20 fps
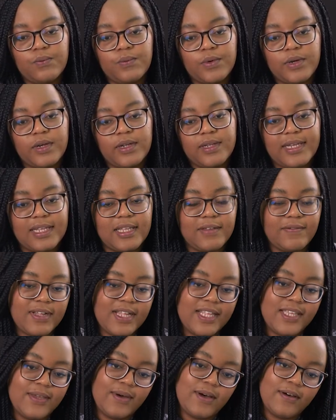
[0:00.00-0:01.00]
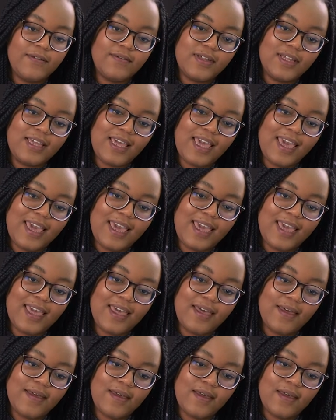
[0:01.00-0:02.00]
going to get a value of k
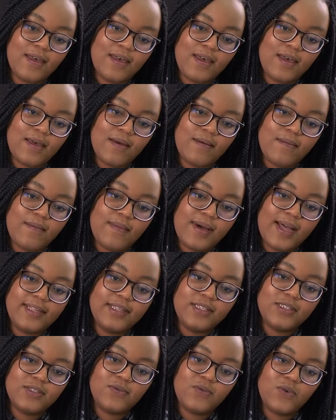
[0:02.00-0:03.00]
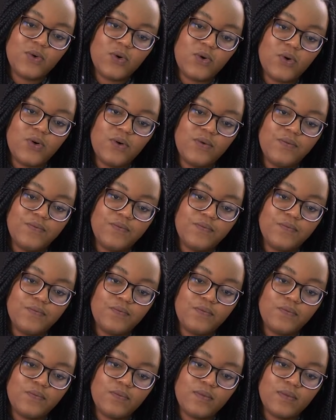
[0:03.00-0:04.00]
minus 4,
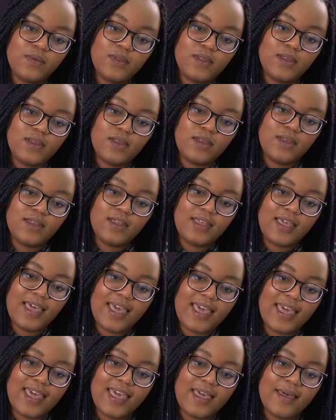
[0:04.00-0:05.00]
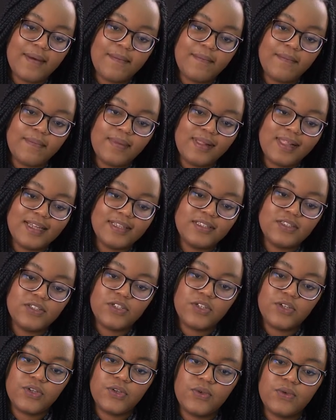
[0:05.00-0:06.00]
k plus
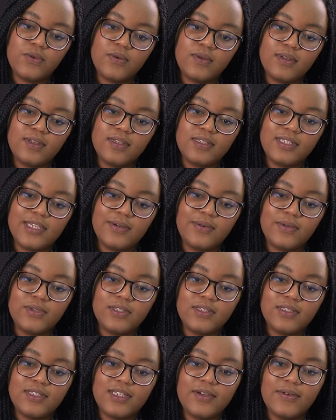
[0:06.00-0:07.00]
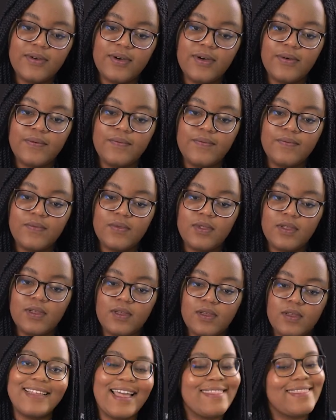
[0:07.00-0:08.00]
2 is equal to 0.
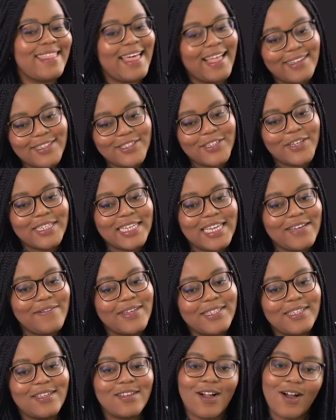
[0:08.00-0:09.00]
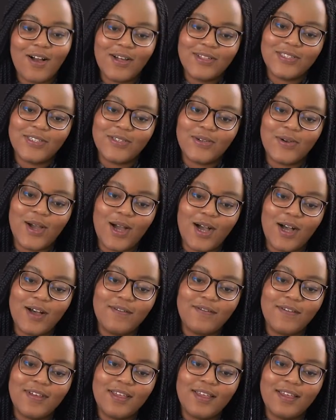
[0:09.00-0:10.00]
And that is going to give us an answer
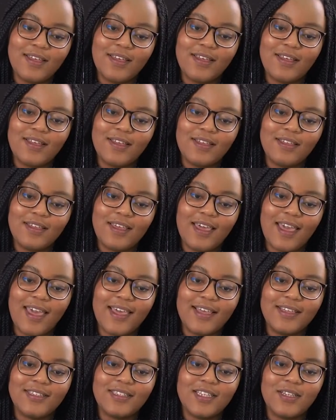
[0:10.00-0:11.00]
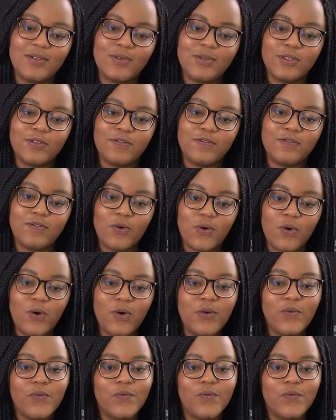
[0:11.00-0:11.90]
of k is equal to 4